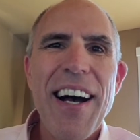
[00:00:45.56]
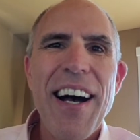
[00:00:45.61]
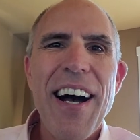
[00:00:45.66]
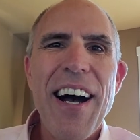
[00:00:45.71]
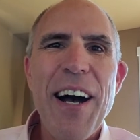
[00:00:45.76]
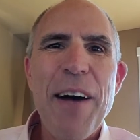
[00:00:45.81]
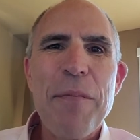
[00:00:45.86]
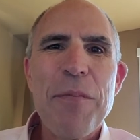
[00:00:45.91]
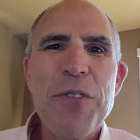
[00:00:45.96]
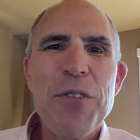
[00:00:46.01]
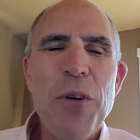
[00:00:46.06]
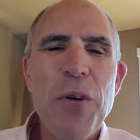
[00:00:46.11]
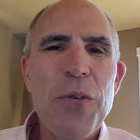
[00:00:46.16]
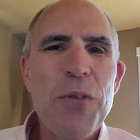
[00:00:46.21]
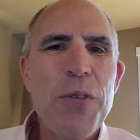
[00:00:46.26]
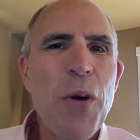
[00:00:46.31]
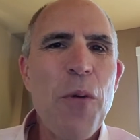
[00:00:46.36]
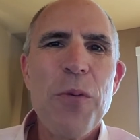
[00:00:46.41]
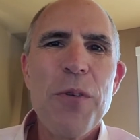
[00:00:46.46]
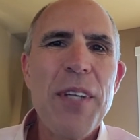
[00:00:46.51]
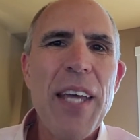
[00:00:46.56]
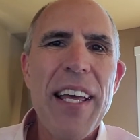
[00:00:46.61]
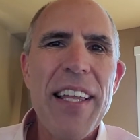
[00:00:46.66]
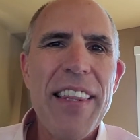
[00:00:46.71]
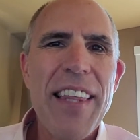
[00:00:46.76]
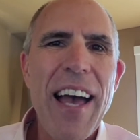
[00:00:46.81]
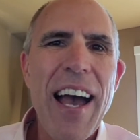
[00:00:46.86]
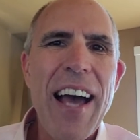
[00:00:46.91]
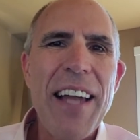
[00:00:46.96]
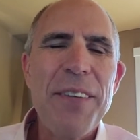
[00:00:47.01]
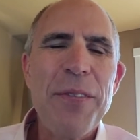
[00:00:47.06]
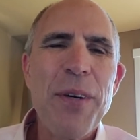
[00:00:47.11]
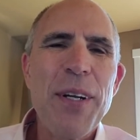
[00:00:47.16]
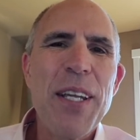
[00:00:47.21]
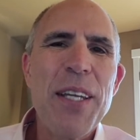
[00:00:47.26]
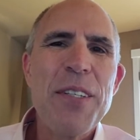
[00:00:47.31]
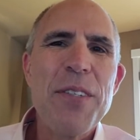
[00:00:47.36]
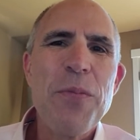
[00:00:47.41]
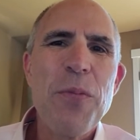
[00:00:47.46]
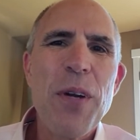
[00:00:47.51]
Um, so don't take that.
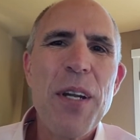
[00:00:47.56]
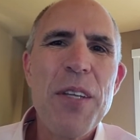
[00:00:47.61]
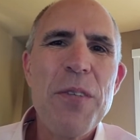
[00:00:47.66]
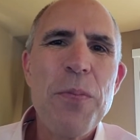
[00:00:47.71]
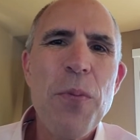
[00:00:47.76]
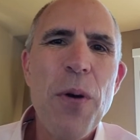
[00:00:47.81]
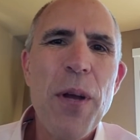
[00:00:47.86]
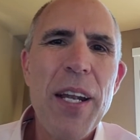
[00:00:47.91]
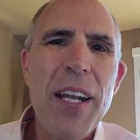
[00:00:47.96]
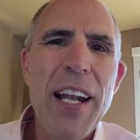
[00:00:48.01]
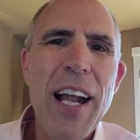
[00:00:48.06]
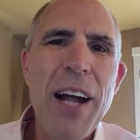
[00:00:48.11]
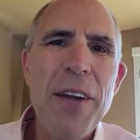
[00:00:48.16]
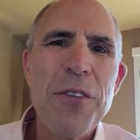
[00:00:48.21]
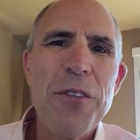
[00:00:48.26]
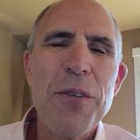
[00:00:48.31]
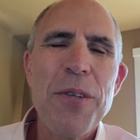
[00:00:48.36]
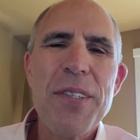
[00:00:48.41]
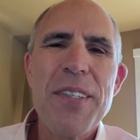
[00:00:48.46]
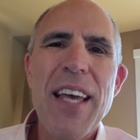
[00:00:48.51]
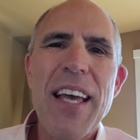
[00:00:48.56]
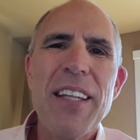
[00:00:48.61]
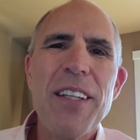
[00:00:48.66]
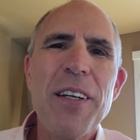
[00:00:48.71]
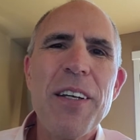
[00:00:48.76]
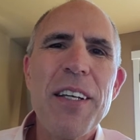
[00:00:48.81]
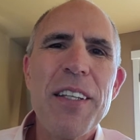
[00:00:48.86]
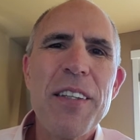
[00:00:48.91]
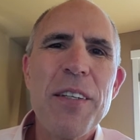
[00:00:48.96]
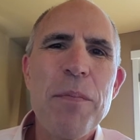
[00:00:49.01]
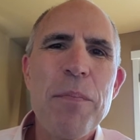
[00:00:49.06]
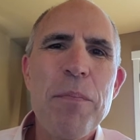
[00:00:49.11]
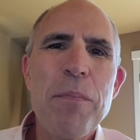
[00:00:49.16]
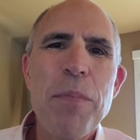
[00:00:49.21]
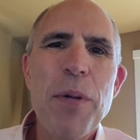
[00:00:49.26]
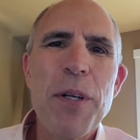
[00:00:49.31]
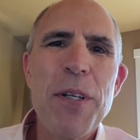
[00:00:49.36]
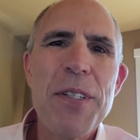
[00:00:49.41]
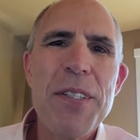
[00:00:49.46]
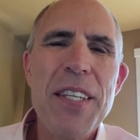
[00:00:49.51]
What he's what he's pointing out to is, hey, look at the
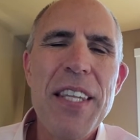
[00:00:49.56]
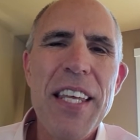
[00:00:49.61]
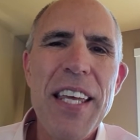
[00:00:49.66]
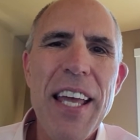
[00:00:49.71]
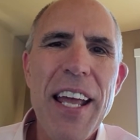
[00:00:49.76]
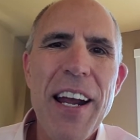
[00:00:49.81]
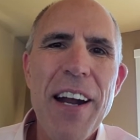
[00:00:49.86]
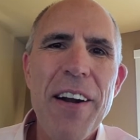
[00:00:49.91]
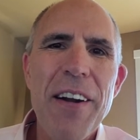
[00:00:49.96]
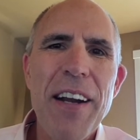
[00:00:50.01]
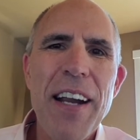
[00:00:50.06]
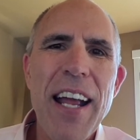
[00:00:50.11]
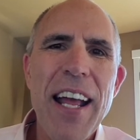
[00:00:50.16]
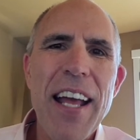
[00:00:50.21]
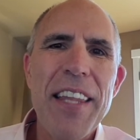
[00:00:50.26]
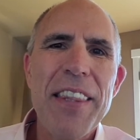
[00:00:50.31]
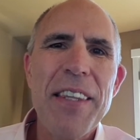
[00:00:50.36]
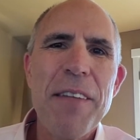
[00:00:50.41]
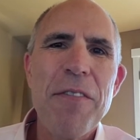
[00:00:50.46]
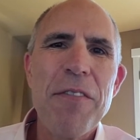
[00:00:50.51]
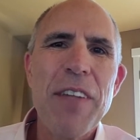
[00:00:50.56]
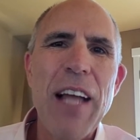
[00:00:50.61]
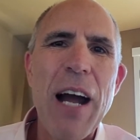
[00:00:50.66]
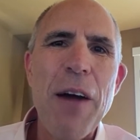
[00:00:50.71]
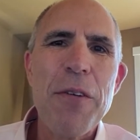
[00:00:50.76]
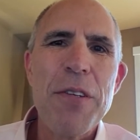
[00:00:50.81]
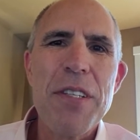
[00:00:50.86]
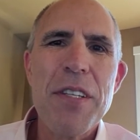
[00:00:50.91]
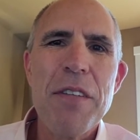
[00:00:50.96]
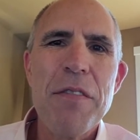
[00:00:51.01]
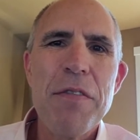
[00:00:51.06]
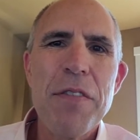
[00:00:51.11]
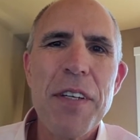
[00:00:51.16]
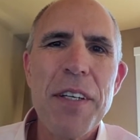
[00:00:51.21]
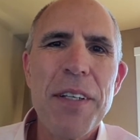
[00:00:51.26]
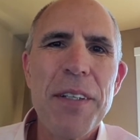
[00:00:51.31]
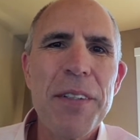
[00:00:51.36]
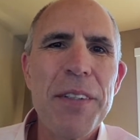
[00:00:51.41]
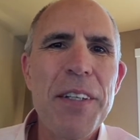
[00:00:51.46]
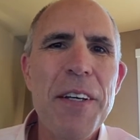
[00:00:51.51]
birds of the air and the flowers of the
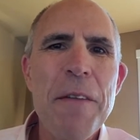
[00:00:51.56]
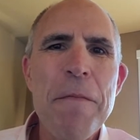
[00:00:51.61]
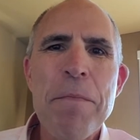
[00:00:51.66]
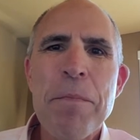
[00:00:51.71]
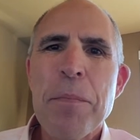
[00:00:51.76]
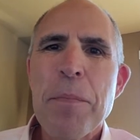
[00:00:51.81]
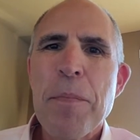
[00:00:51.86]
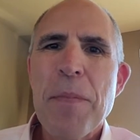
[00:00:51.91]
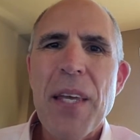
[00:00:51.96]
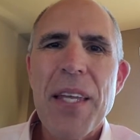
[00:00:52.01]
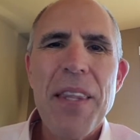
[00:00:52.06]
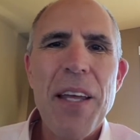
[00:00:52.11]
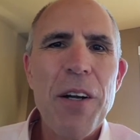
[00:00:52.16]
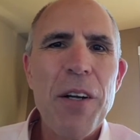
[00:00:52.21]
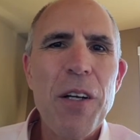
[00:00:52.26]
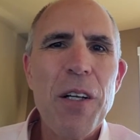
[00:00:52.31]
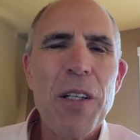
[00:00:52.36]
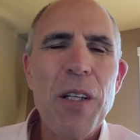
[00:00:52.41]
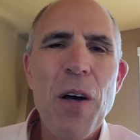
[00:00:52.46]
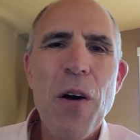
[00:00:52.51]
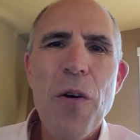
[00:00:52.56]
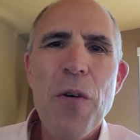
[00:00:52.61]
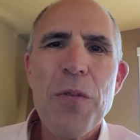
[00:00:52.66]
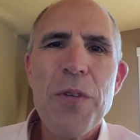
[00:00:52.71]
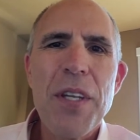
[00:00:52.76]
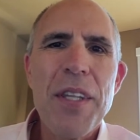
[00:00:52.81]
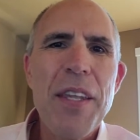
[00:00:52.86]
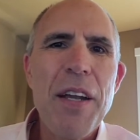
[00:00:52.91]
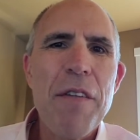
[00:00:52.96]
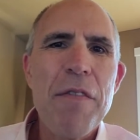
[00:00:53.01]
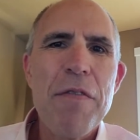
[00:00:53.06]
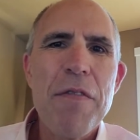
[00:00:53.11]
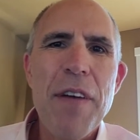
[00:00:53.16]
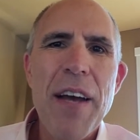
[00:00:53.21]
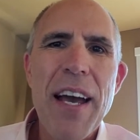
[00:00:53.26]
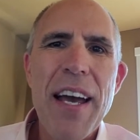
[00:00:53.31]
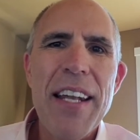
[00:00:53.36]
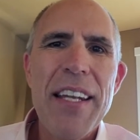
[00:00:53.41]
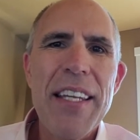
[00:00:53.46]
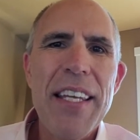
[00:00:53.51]
field they're clothed and they're
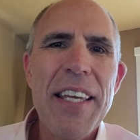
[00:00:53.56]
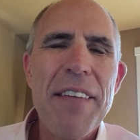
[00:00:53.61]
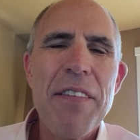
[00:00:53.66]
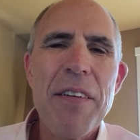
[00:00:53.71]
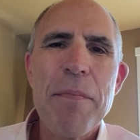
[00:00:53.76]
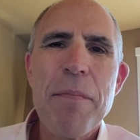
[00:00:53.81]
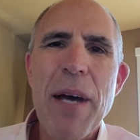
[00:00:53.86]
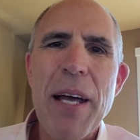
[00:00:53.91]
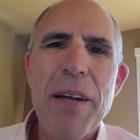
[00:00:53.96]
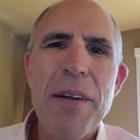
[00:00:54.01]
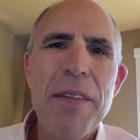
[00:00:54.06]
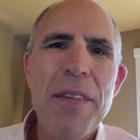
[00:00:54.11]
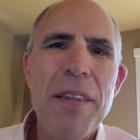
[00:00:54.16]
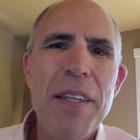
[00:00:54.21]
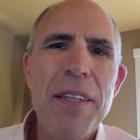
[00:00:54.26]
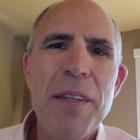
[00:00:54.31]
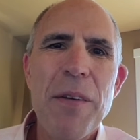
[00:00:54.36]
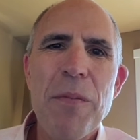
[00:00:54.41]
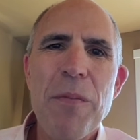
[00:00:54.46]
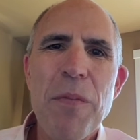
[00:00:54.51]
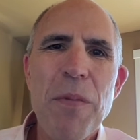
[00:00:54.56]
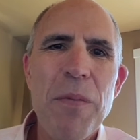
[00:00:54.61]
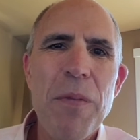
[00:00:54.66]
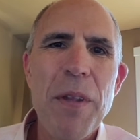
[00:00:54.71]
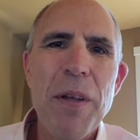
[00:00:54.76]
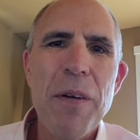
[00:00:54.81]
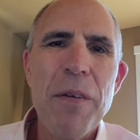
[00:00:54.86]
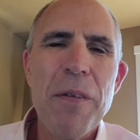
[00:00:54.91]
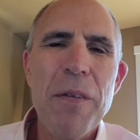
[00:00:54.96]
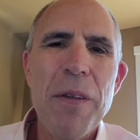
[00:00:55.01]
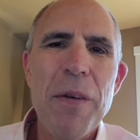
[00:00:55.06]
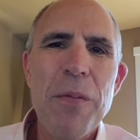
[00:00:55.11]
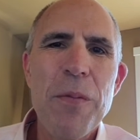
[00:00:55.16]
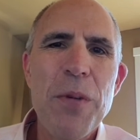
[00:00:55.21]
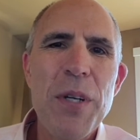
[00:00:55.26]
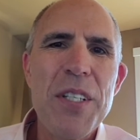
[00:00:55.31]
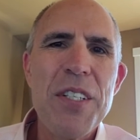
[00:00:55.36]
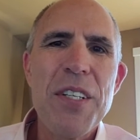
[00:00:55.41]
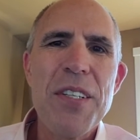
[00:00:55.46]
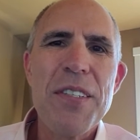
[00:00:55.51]
fed even better than the, the, the
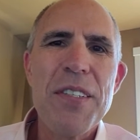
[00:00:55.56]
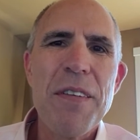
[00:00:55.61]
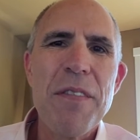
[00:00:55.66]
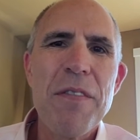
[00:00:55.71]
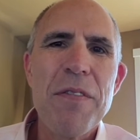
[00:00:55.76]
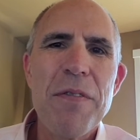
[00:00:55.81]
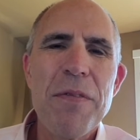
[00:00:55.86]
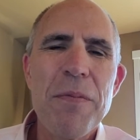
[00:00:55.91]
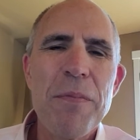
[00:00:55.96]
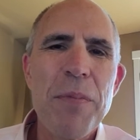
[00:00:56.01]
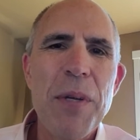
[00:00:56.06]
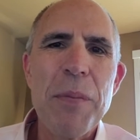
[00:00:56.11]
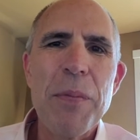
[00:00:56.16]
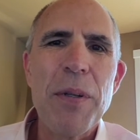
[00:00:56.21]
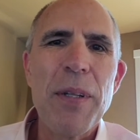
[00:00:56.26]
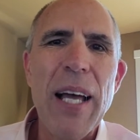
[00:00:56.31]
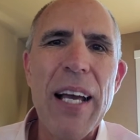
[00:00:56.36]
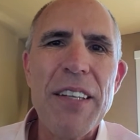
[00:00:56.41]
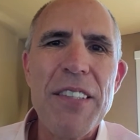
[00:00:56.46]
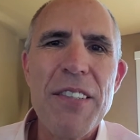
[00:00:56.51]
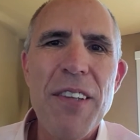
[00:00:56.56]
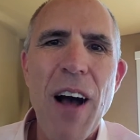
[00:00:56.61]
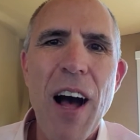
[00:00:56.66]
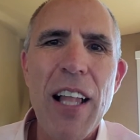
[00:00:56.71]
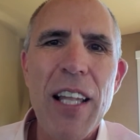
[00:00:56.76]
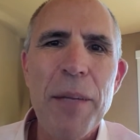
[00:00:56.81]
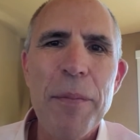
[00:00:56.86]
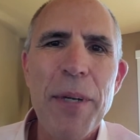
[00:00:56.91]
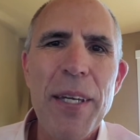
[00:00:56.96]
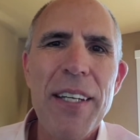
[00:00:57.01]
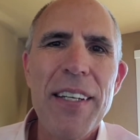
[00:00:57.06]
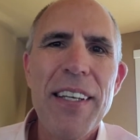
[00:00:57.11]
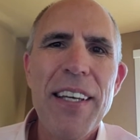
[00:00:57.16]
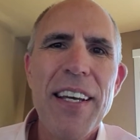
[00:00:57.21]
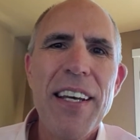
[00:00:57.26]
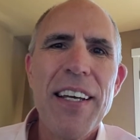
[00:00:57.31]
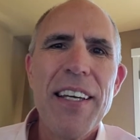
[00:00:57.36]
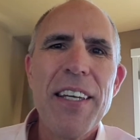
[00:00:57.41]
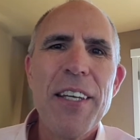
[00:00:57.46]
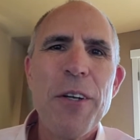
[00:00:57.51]
riches of people like Solomon,
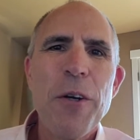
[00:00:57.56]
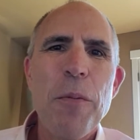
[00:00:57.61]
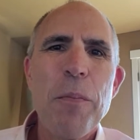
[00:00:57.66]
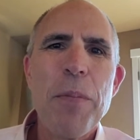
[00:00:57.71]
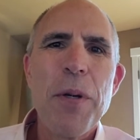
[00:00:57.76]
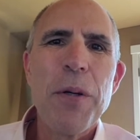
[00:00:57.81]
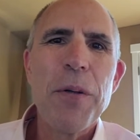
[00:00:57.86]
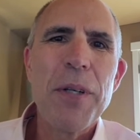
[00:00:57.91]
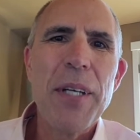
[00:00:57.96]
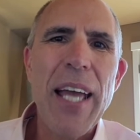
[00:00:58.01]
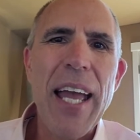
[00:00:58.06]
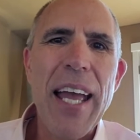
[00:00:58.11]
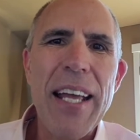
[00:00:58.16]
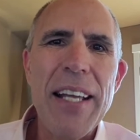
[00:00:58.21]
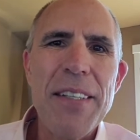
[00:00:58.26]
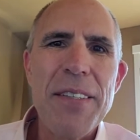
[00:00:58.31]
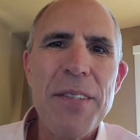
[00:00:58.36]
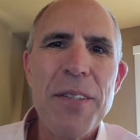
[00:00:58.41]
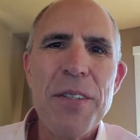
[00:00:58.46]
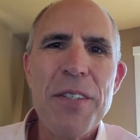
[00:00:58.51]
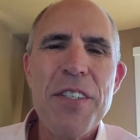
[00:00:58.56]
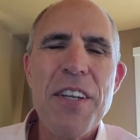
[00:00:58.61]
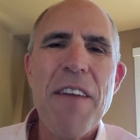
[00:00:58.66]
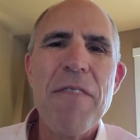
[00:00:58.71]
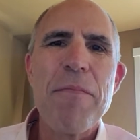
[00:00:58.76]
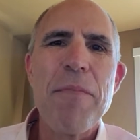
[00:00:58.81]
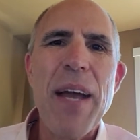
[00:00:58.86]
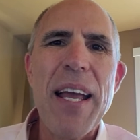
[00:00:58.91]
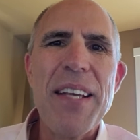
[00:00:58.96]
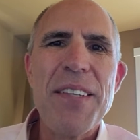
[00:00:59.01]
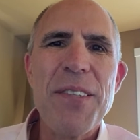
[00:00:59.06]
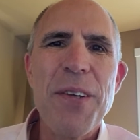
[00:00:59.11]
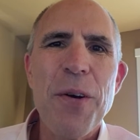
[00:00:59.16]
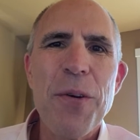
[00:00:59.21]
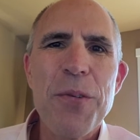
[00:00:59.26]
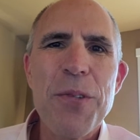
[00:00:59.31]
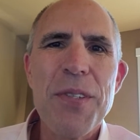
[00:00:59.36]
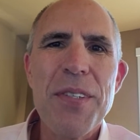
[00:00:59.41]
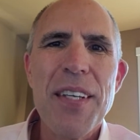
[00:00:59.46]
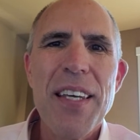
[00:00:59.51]
you know, Bill Gates or Jeff
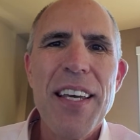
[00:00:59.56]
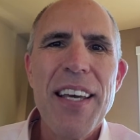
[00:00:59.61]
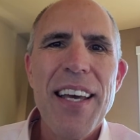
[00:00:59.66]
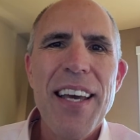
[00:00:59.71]
Bezos.